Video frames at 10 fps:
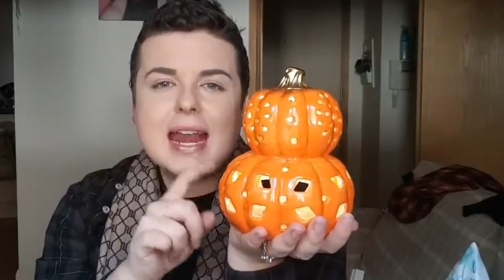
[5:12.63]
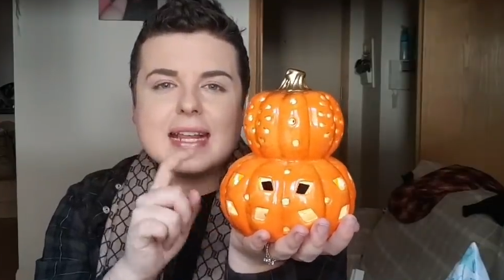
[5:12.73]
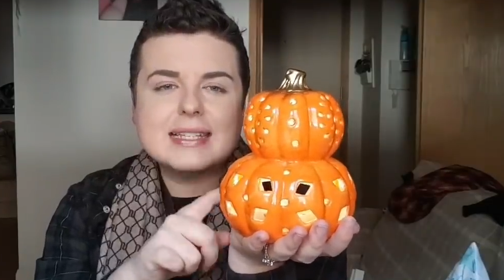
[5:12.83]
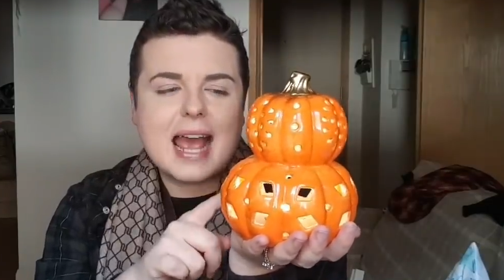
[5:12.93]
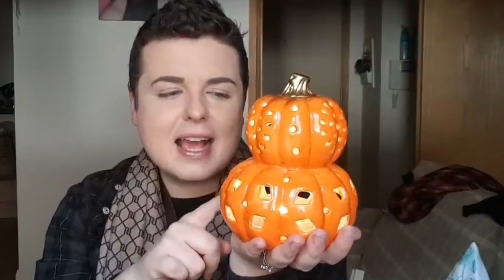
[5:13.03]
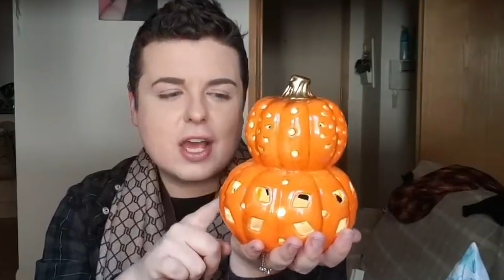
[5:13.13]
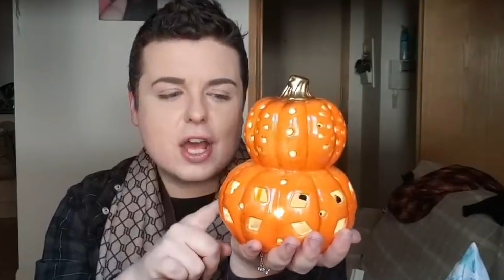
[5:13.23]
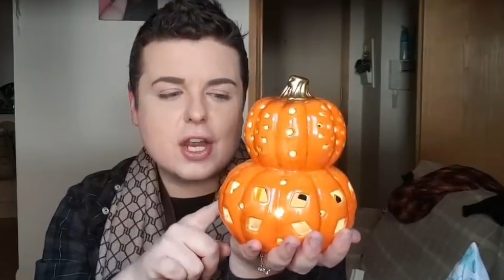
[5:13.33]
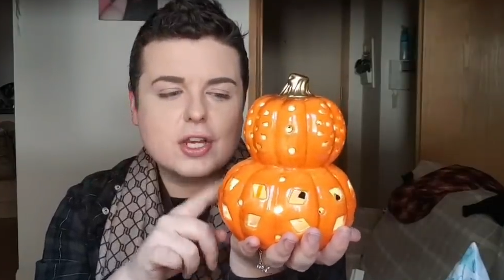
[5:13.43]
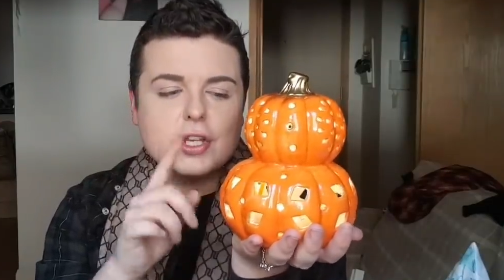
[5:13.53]
in a
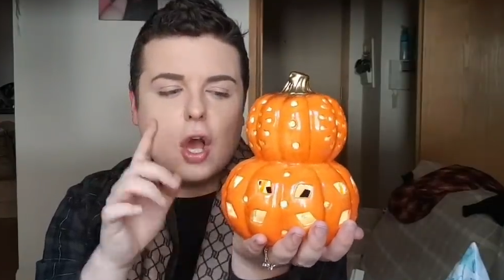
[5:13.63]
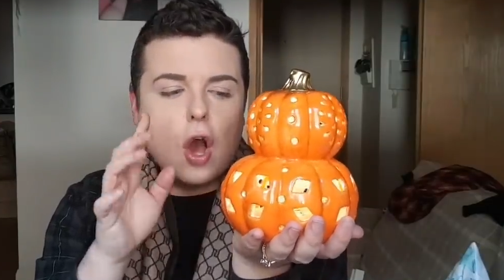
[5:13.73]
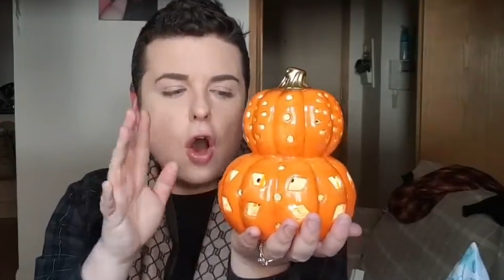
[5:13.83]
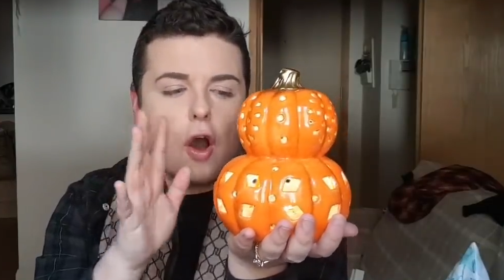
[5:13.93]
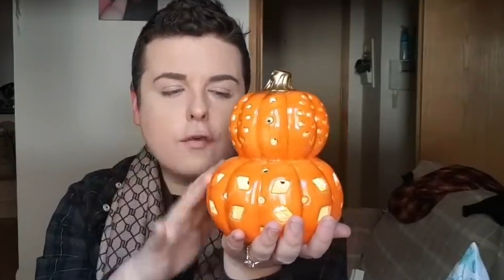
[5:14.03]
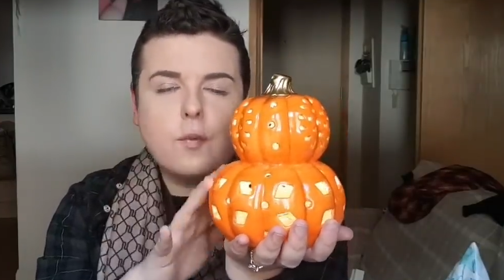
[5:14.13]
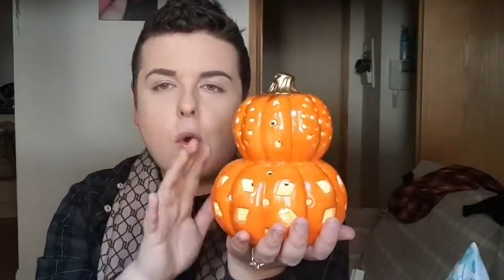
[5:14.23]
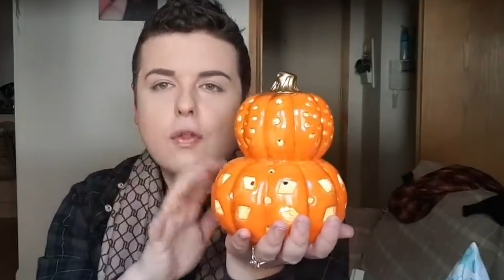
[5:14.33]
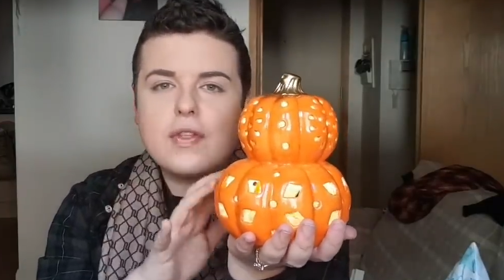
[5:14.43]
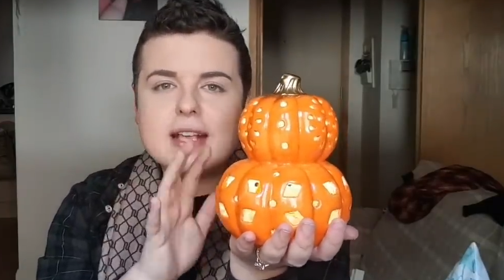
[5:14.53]
second of
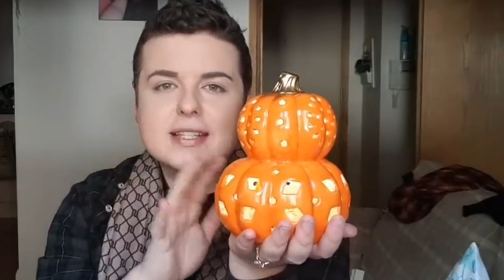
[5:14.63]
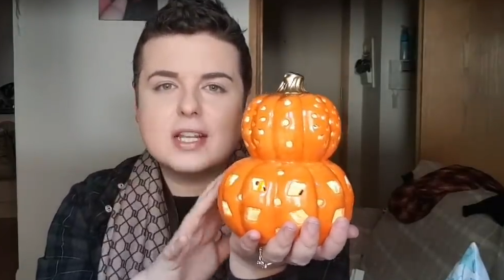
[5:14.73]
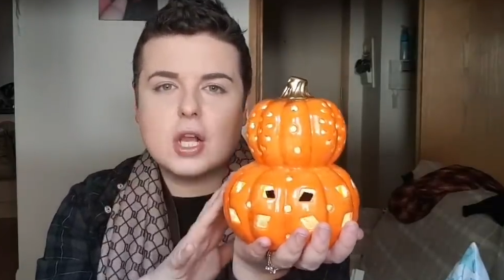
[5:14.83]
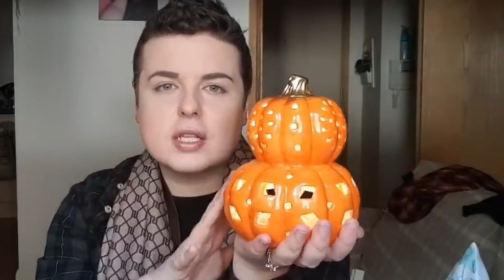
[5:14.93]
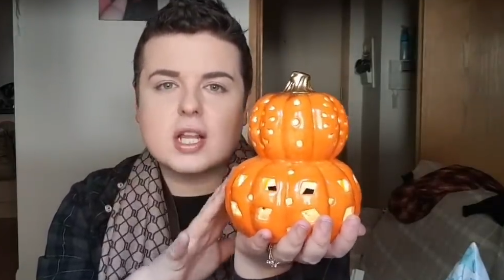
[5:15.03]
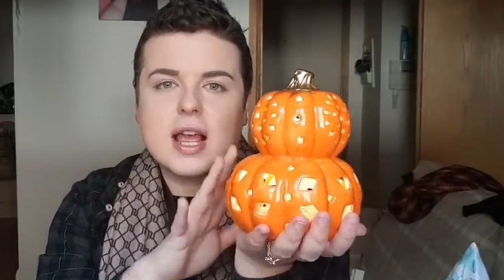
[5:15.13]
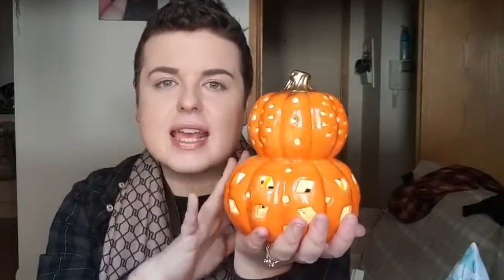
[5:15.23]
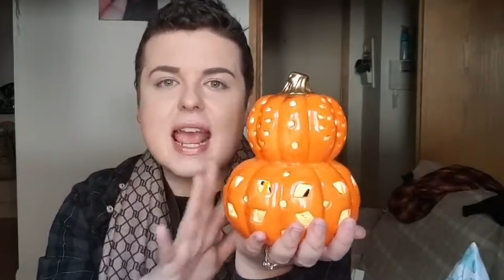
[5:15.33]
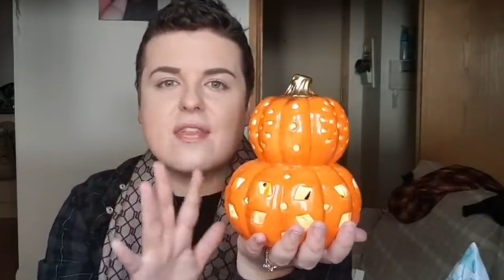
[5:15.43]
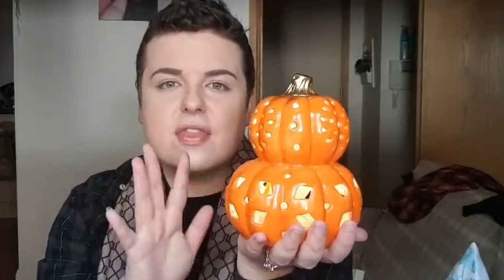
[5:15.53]
what this looks
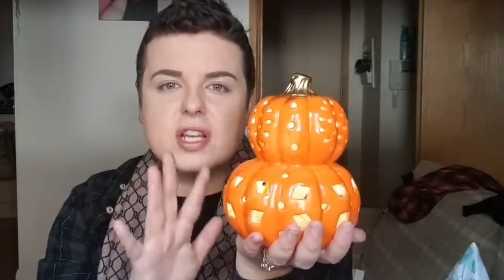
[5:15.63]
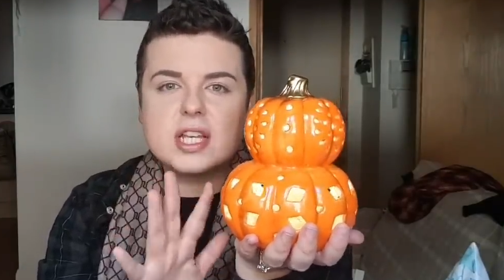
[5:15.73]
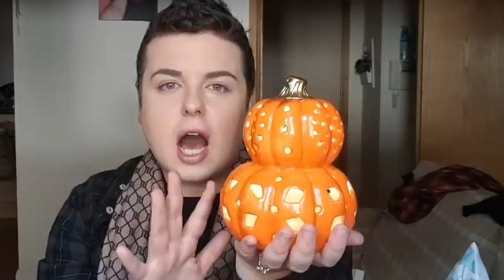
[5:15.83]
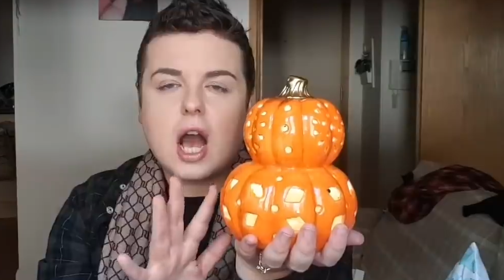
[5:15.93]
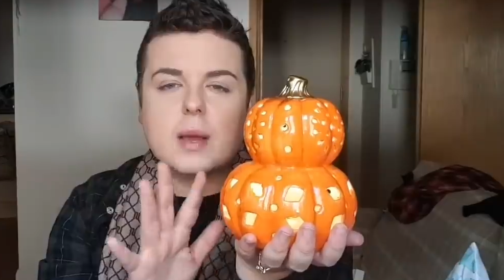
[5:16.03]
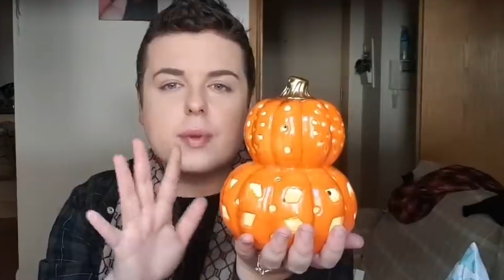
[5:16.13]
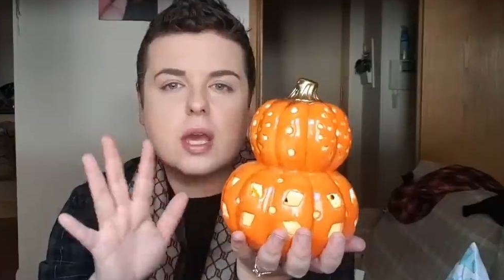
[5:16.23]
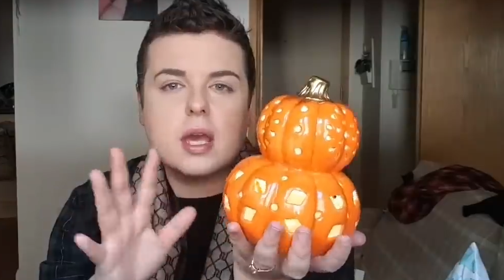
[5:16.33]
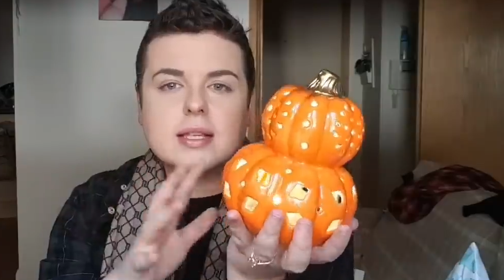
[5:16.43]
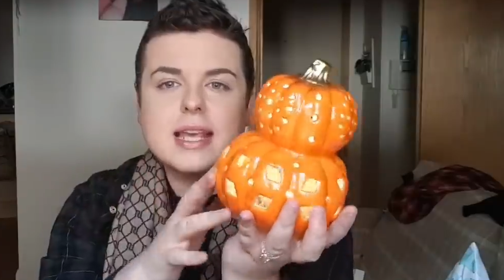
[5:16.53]
like in the dark,
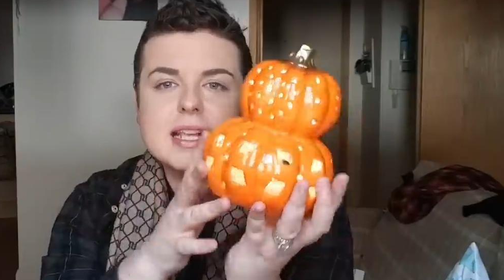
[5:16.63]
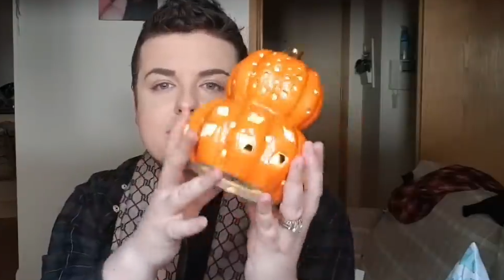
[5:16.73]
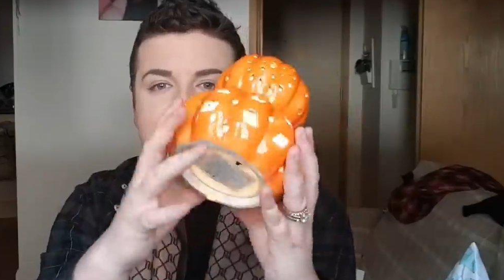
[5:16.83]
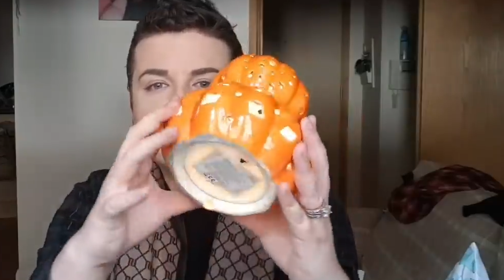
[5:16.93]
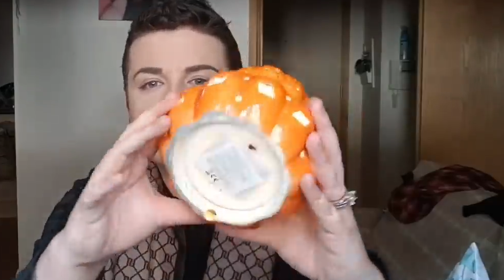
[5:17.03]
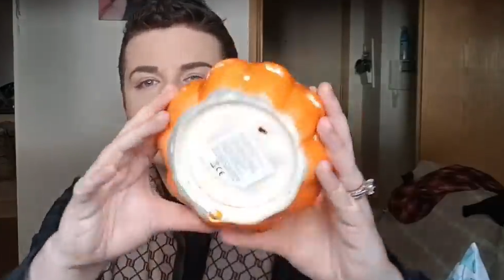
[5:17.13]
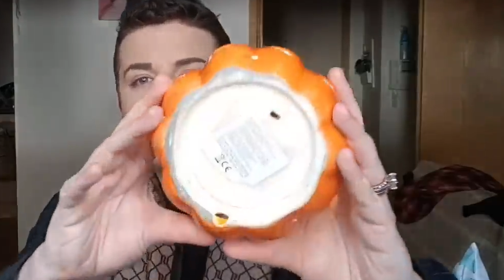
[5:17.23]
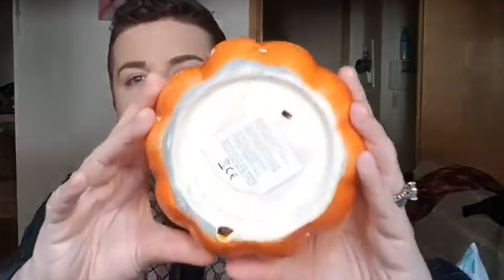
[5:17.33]
because it's battery